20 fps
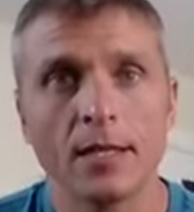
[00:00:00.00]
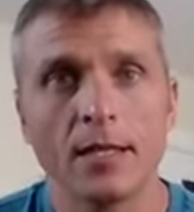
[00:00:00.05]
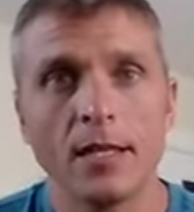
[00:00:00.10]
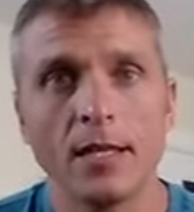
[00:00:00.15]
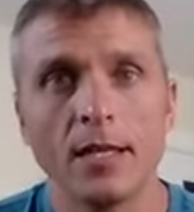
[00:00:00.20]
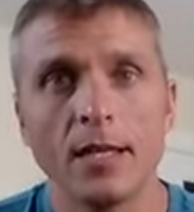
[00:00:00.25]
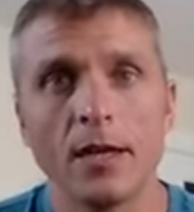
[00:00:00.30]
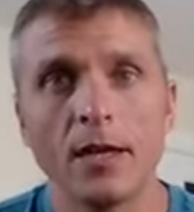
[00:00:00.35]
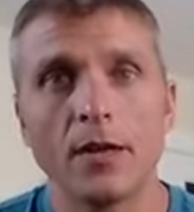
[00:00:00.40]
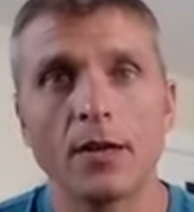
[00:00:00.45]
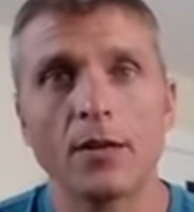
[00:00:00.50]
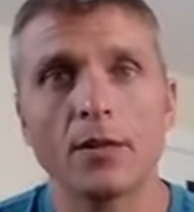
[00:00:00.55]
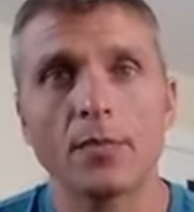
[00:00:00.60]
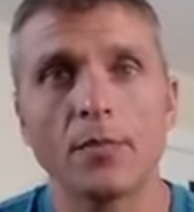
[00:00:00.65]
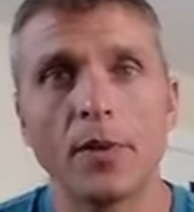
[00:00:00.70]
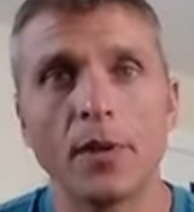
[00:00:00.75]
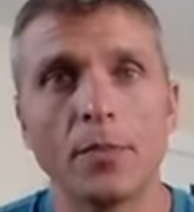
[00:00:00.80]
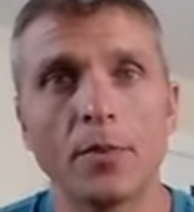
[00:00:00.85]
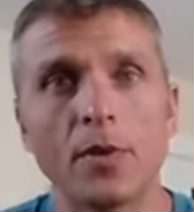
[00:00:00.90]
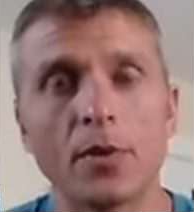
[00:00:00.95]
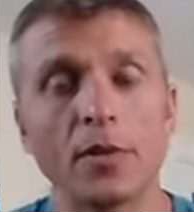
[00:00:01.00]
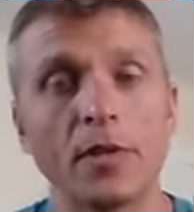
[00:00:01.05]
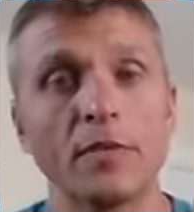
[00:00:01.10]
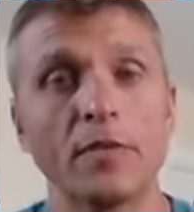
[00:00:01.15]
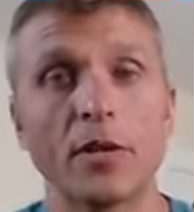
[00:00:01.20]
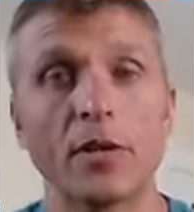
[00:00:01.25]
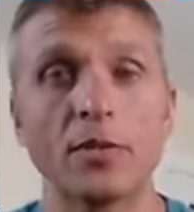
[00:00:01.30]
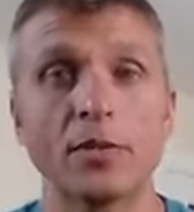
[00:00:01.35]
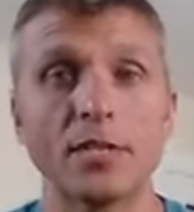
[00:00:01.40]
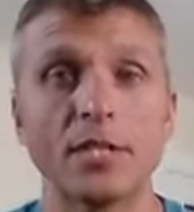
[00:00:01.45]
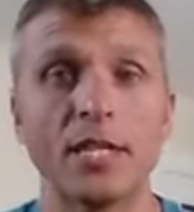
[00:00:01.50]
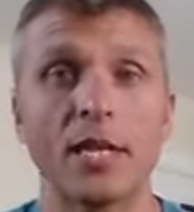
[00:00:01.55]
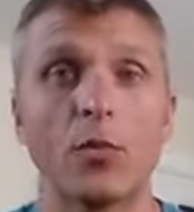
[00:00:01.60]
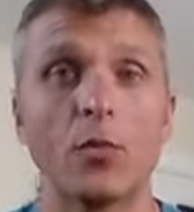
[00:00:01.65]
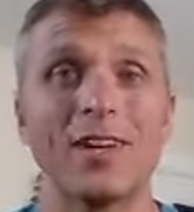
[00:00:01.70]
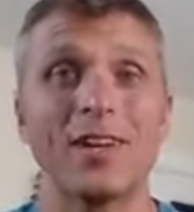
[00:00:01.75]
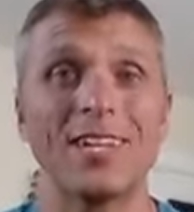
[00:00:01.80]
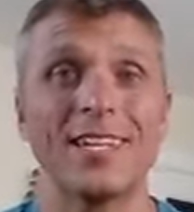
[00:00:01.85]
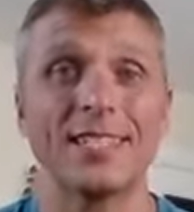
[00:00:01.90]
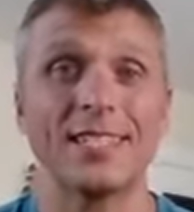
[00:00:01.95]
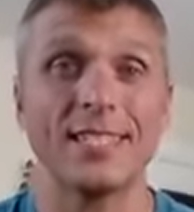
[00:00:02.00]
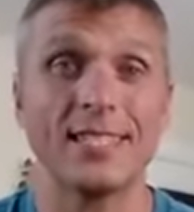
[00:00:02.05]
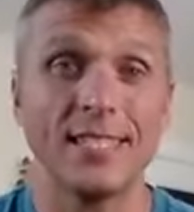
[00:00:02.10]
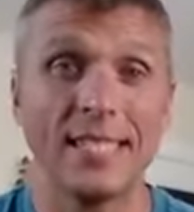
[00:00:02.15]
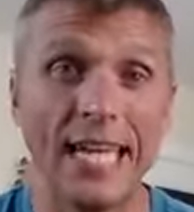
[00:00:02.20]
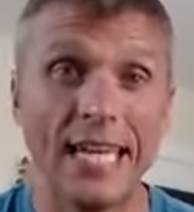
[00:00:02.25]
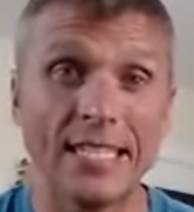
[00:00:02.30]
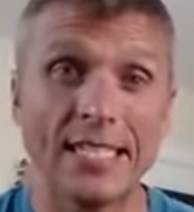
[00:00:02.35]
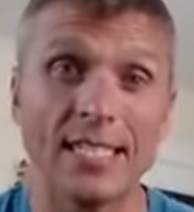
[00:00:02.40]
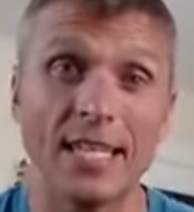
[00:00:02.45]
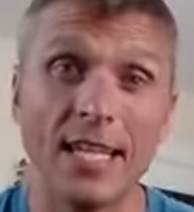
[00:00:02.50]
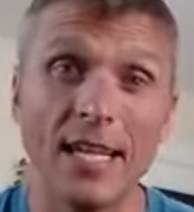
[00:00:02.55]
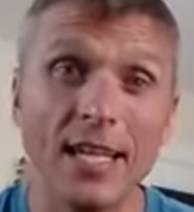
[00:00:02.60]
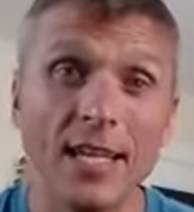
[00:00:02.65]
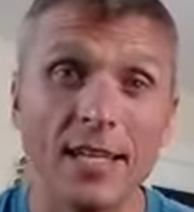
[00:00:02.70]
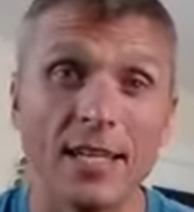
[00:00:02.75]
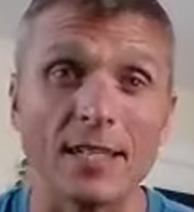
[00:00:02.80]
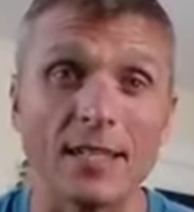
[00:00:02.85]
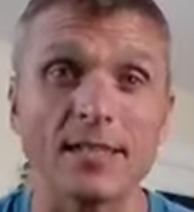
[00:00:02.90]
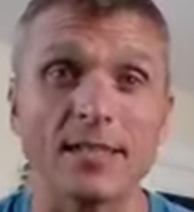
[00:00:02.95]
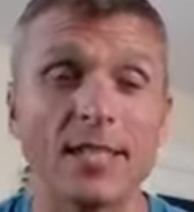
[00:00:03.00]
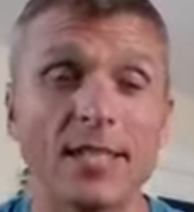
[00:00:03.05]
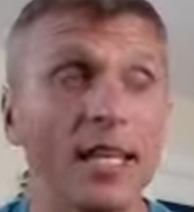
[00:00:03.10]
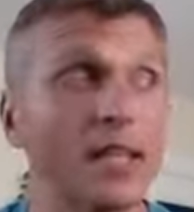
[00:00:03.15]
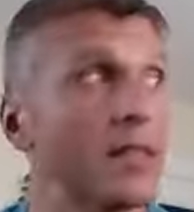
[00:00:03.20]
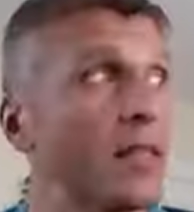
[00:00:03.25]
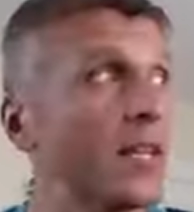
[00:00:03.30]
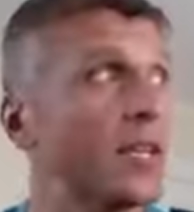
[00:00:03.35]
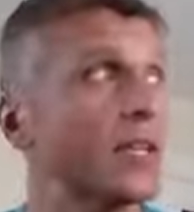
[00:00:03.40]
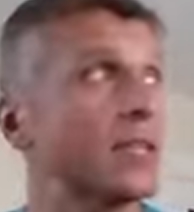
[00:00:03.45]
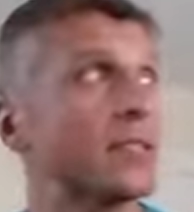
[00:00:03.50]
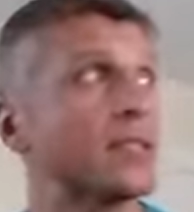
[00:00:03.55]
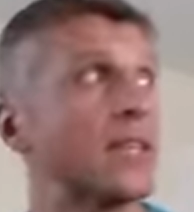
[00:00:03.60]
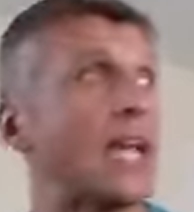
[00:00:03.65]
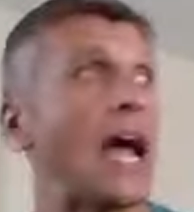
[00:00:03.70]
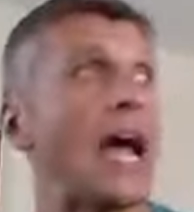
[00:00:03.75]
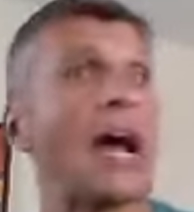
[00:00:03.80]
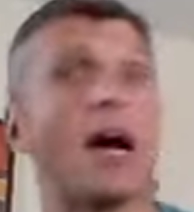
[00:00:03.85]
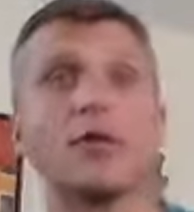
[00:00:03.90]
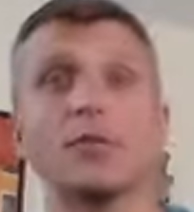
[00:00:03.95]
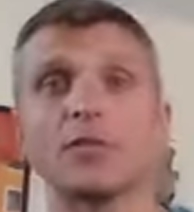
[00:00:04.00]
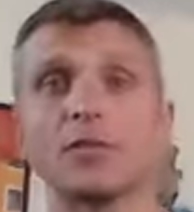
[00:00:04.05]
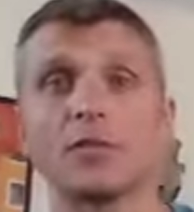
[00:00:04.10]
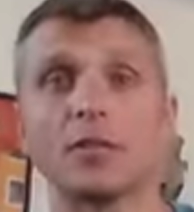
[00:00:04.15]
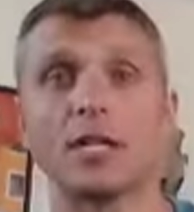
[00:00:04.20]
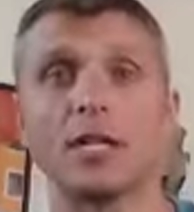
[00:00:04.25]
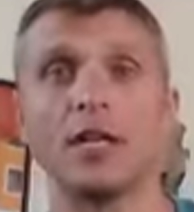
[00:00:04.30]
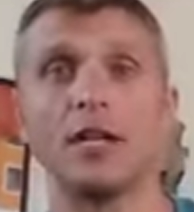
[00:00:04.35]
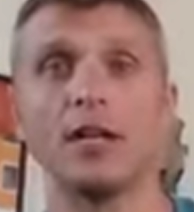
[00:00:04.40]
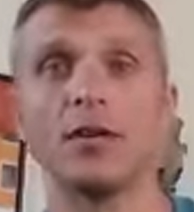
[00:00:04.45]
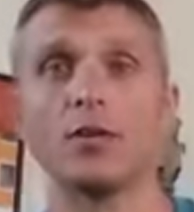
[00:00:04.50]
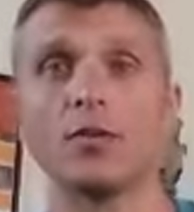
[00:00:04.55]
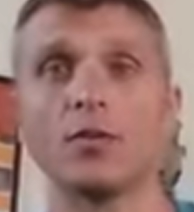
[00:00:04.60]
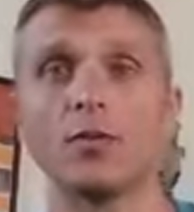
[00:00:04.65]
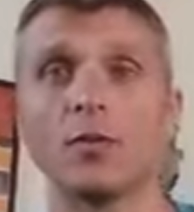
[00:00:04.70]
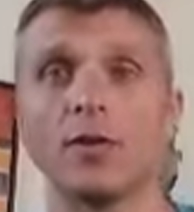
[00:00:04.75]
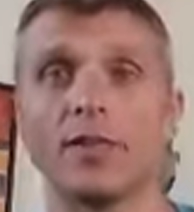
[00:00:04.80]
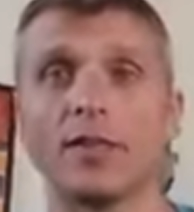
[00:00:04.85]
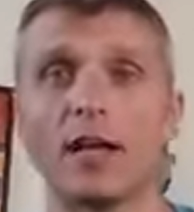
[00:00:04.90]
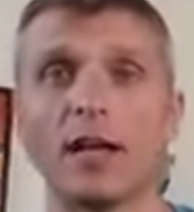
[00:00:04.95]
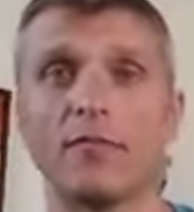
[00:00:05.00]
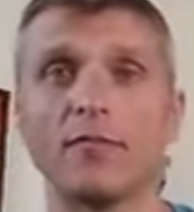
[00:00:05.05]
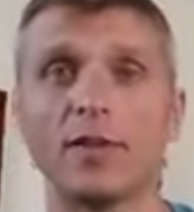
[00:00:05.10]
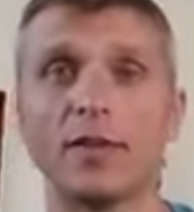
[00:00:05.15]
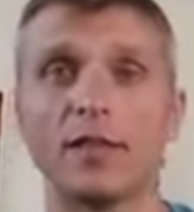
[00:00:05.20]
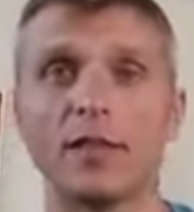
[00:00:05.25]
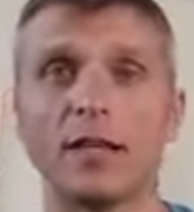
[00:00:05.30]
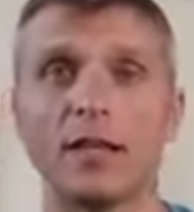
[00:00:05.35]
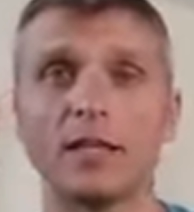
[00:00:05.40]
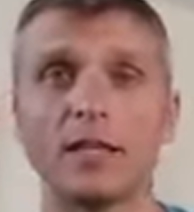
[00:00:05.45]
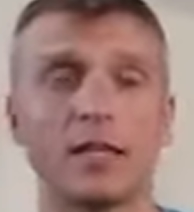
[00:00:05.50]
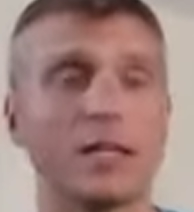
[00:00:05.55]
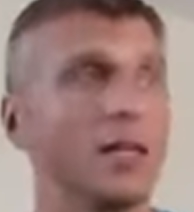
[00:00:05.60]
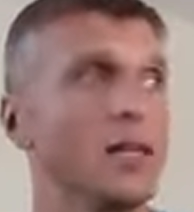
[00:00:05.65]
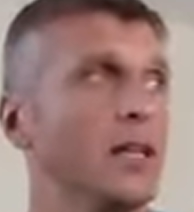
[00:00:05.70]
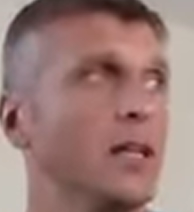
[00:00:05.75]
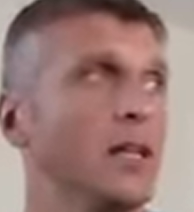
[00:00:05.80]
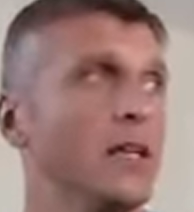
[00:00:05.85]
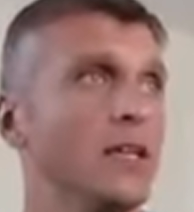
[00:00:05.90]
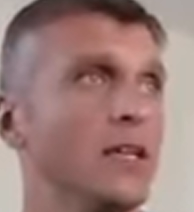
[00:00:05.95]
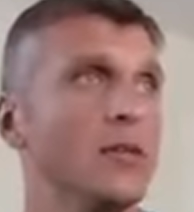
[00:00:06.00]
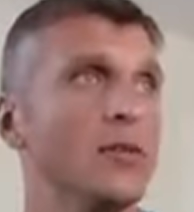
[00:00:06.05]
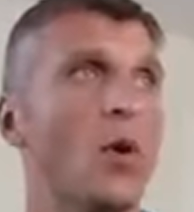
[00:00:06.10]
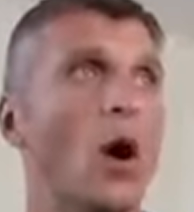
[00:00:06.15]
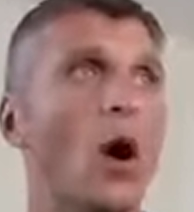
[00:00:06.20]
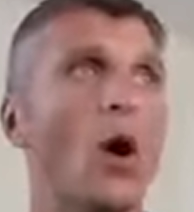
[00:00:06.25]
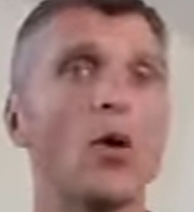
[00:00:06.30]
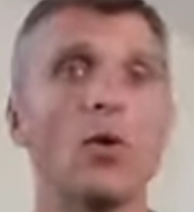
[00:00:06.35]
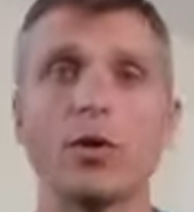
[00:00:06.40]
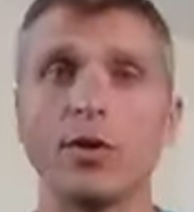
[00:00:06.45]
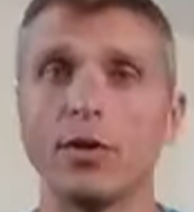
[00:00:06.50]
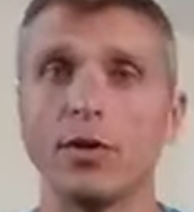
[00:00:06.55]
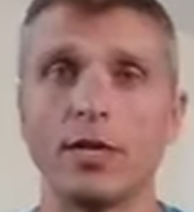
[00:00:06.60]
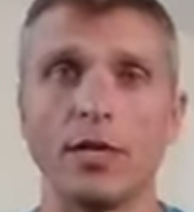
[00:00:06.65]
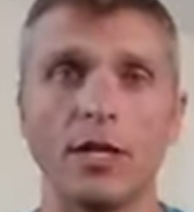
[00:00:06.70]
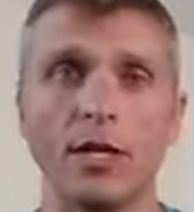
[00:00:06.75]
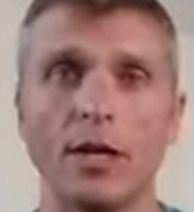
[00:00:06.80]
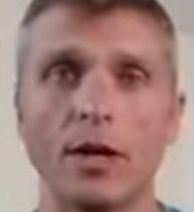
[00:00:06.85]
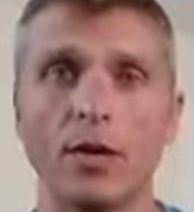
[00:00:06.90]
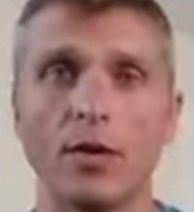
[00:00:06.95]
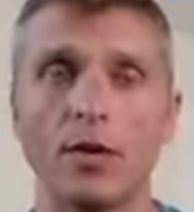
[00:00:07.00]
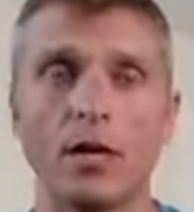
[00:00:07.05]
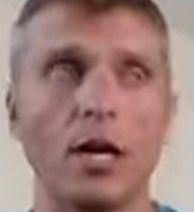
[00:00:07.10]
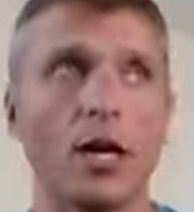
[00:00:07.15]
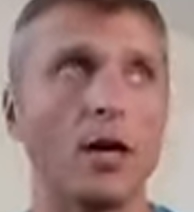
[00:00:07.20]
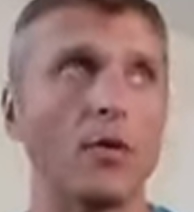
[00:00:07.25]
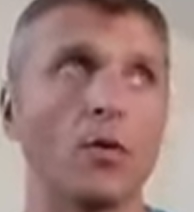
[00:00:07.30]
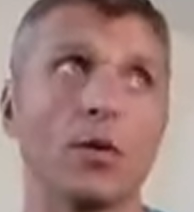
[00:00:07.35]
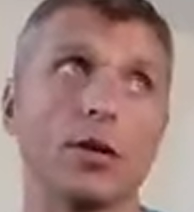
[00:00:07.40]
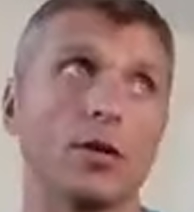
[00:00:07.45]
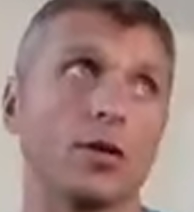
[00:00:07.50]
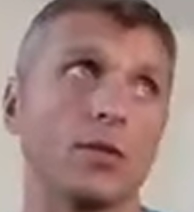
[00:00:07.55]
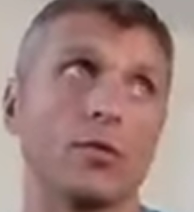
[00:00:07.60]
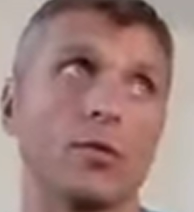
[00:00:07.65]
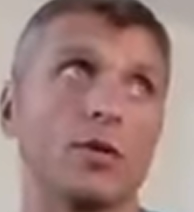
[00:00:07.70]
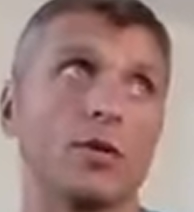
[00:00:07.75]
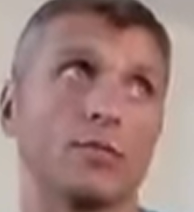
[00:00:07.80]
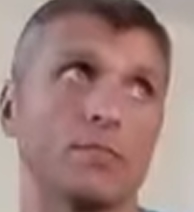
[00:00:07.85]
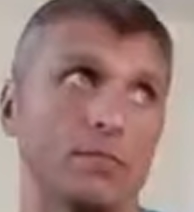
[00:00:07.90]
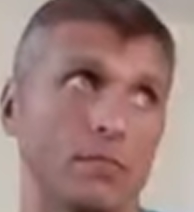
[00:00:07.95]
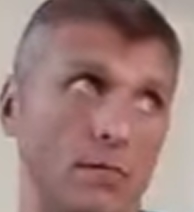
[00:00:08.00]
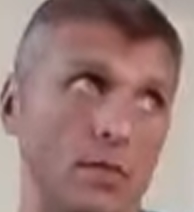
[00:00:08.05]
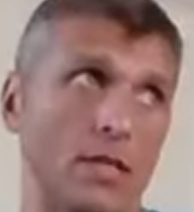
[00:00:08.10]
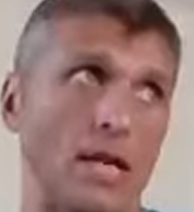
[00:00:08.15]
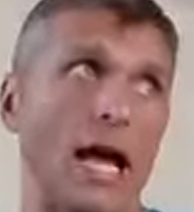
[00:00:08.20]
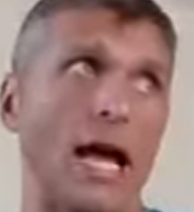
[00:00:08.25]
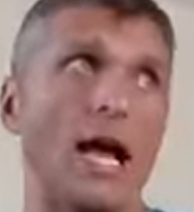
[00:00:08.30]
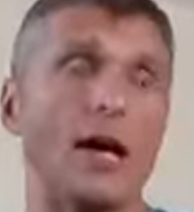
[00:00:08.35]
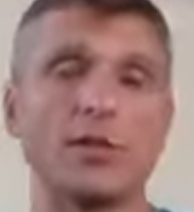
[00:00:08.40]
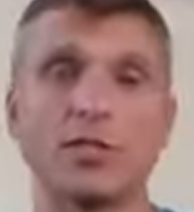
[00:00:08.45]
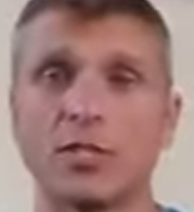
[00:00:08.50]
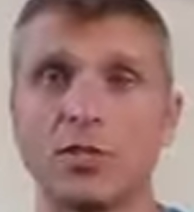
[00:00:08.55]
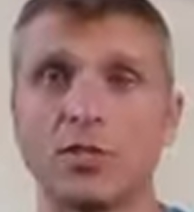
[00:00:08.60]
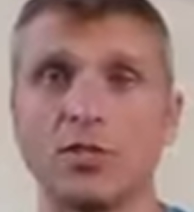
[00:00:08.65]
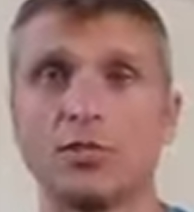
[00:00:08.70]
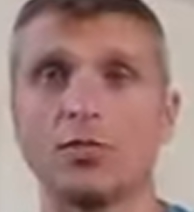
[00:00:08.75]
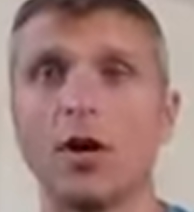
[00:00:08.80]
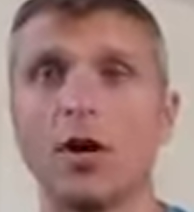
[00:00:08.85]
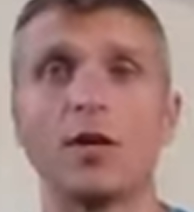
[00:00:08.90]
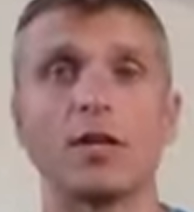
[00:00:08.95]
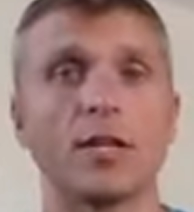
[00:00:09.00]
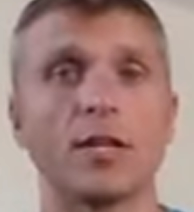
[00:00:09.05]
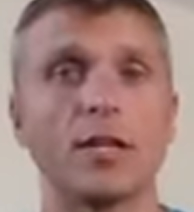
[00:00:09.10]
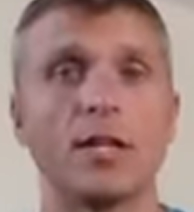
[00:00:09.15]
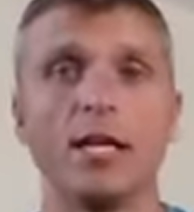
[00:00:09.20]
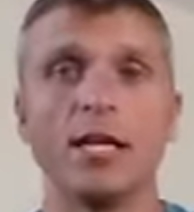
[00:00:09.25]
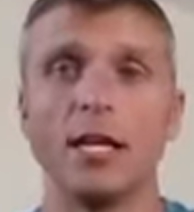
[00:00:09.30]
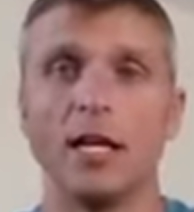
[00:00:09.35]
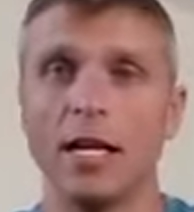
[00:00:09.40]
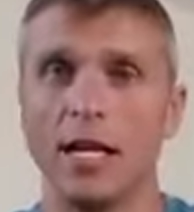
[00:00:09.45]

People don't even understand what an estate is. They think it's a house on the hill with everything that you own, or the house that you own, and